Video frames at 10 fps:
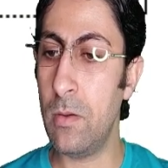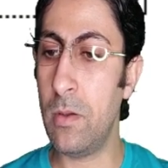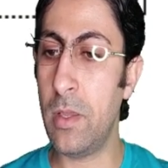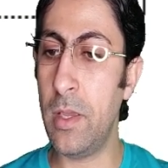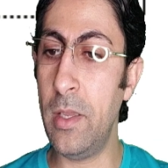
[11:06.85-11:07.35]

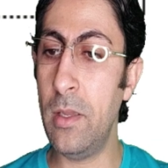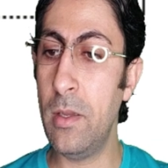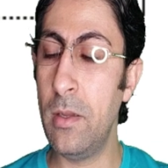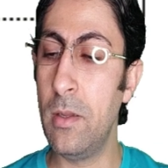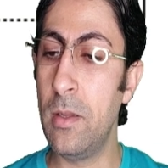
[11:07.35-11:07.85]
okay,
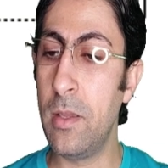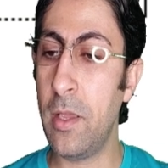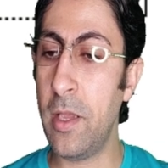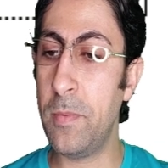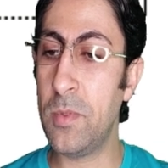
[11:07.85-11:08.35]

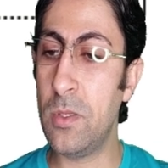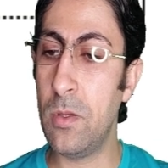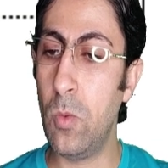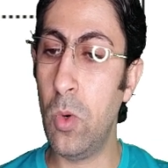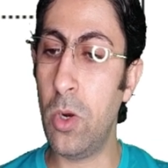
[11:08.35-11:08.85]
kept
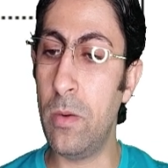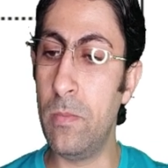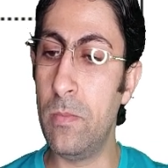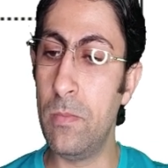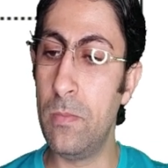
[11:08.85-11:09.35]

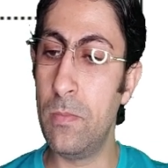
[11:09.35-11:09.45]
warm,